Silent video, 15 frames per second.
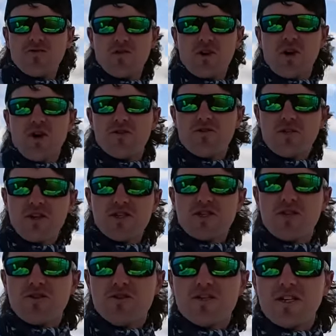for y'all and let
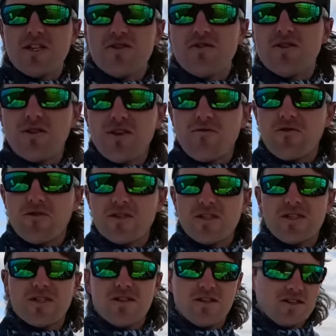y'all see the difference.